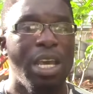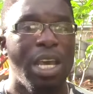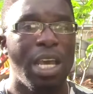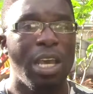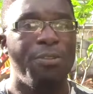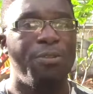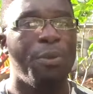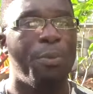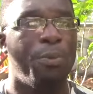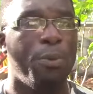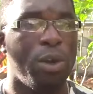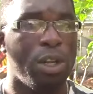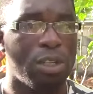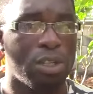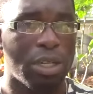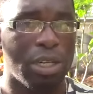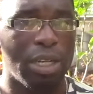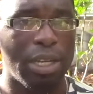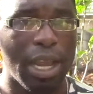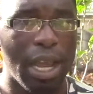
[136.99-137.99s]
If you prune it
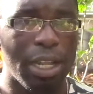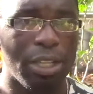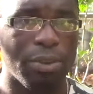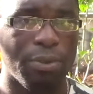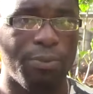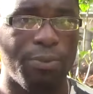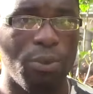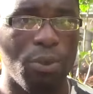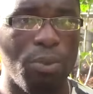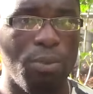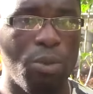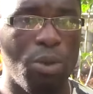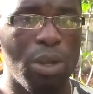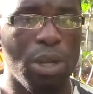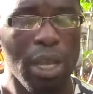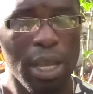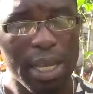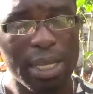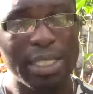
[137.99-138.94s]
on the night of full moon,